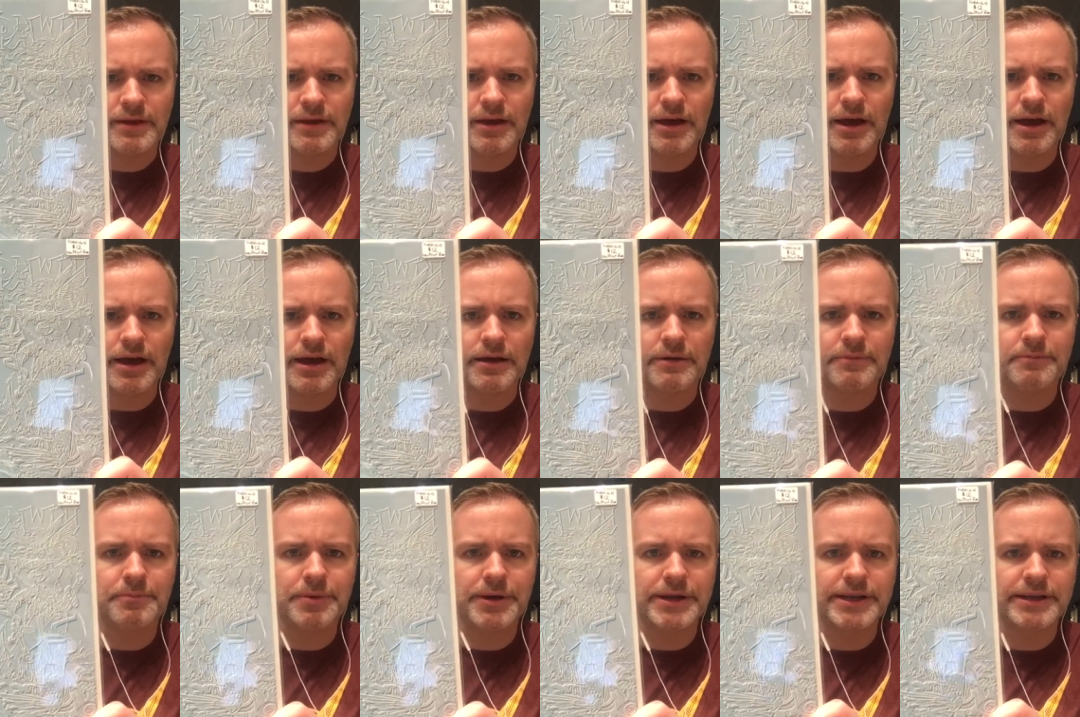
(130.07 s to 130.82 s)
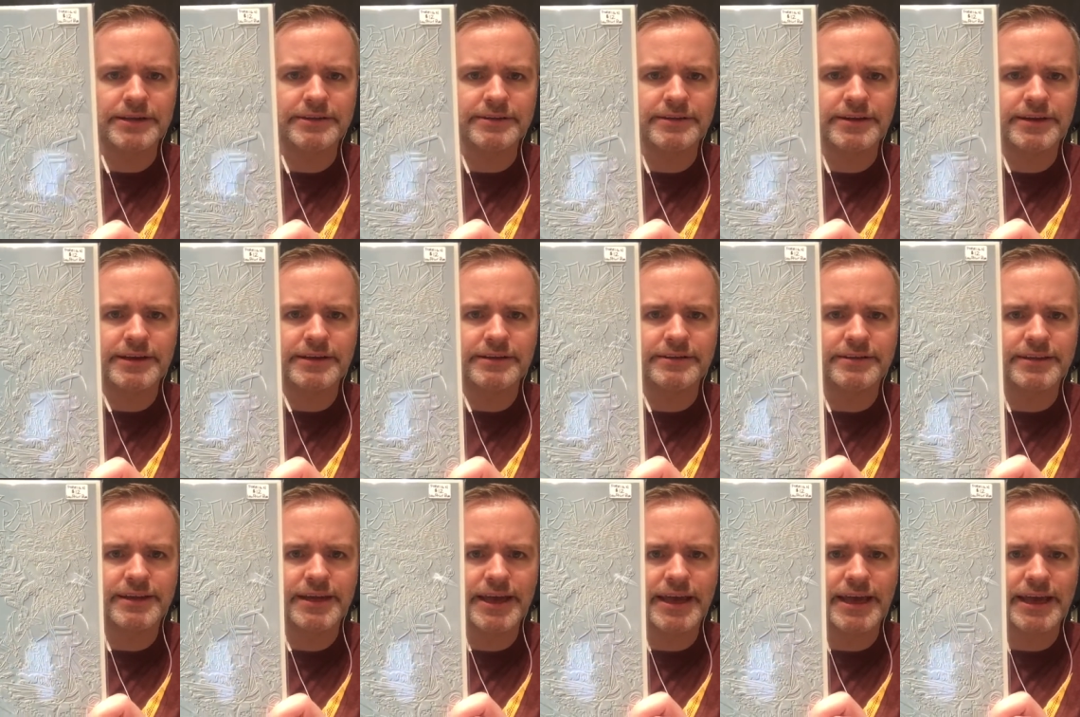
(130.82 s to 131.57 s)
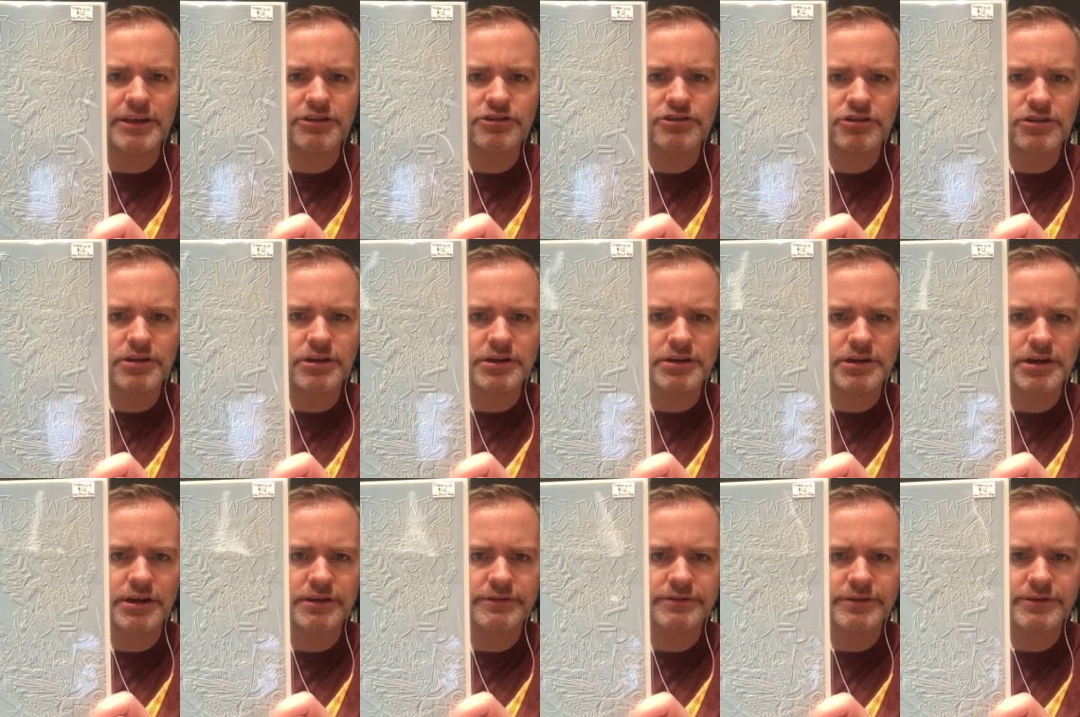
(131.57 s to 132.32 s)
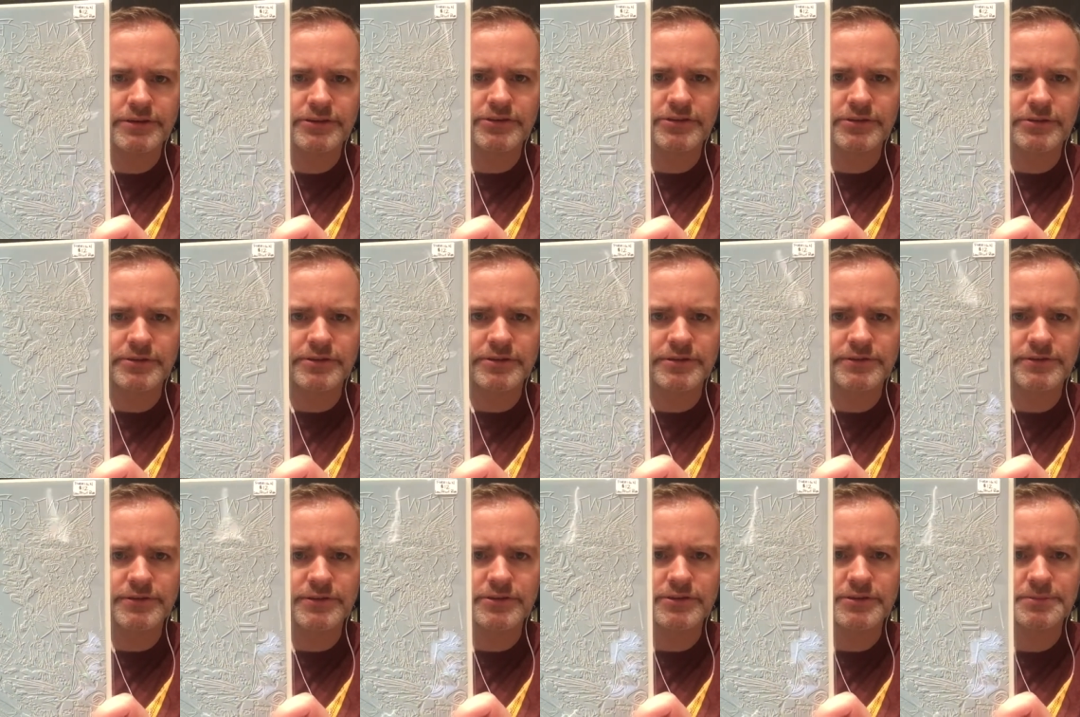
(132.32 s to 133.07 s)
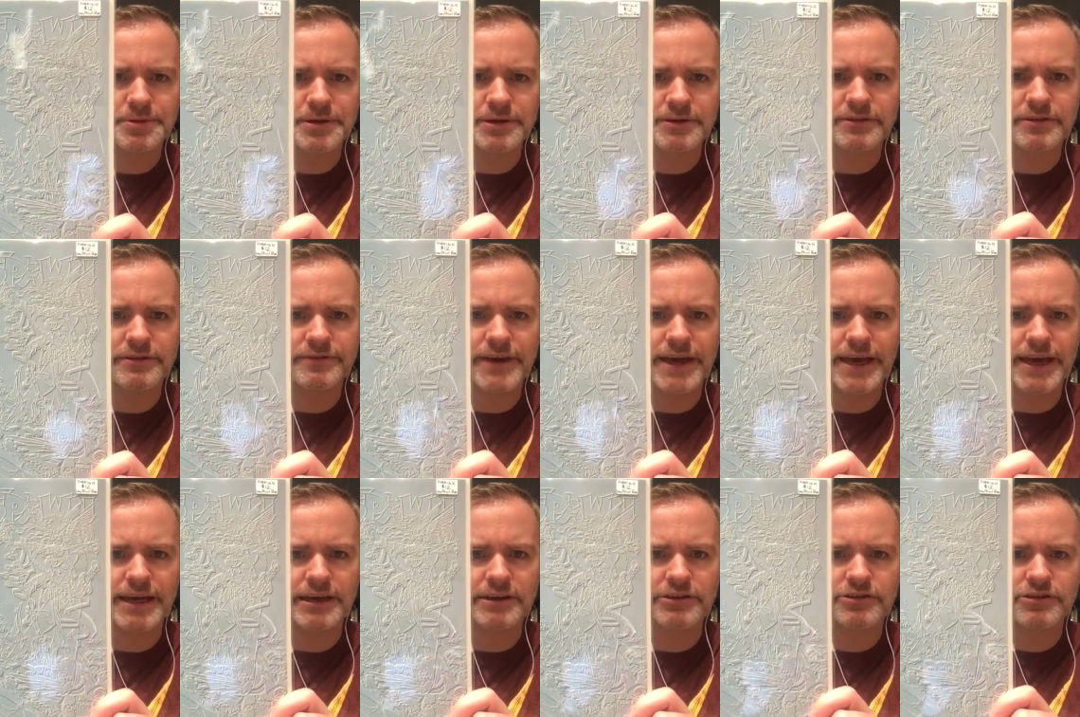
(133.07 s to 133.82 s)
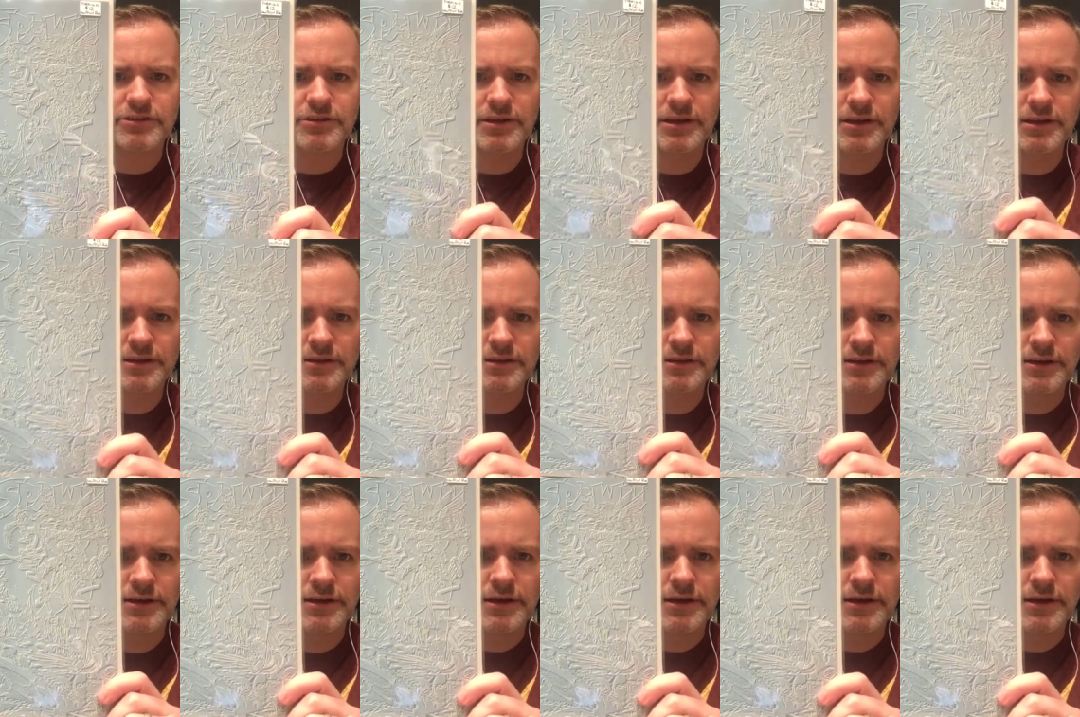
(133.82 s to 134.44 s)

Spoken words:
But it is the Angela cover, so it's the first appearance of Angela.